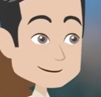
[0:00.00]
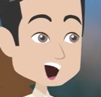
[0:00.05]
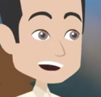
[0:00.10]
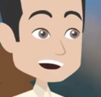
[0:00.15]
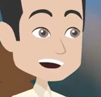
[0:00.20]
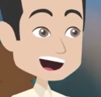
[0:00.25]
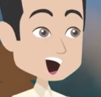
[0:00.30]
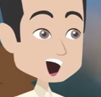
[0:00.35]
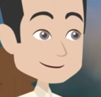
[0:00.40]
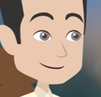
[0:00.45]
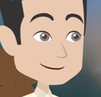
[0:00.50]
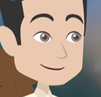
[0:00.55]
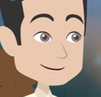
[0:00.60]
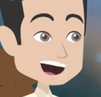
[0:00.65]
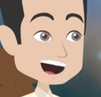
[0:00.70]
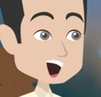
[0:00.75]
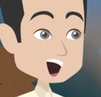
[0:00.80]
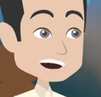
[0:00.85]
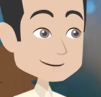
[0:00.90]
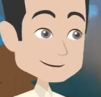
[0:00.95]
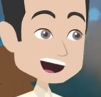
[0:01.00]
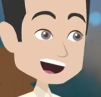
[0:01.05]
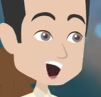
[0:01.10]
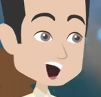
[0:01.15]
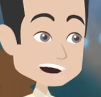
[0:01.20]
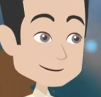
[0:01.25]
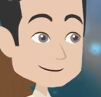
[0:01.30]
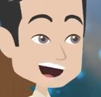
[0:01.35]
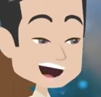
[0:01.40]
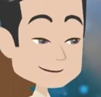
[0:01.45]
But before
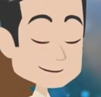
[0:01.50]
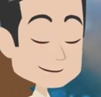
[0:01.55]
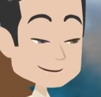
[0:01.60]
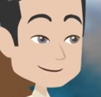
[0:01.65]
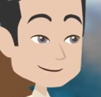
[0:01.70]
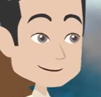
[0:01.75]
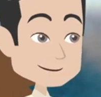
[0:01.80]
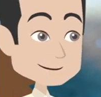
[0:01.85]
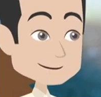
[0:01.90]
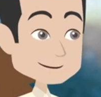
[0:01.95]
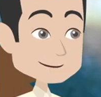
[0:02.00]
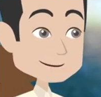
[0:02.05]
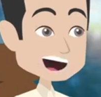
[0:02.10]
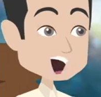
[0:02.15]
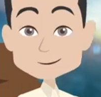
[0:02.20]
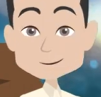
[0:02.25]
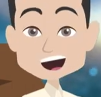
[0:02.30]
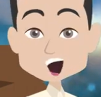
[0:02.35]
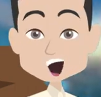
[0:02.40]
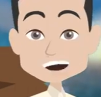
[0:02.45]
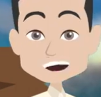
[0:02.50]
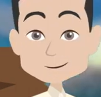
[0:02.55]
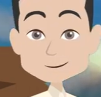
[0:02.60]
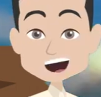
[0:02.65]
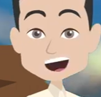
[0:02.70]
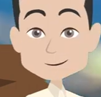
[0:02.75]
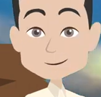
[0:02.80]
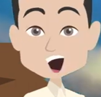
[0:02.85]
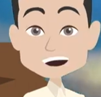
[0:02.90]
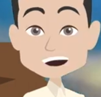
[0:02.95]
we get into my non
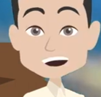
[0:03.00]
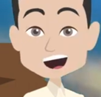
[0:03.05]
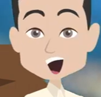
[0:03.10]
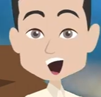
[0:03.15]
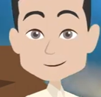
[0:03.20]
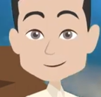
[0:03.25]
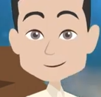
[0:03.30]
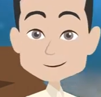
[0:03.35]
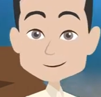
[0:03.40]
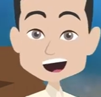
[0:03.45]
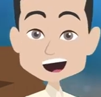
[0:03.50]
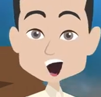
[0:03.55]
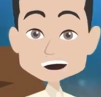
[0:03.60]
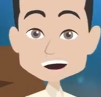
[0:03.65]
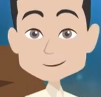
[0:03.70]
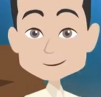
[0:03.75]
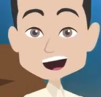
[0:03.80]
spoiler review of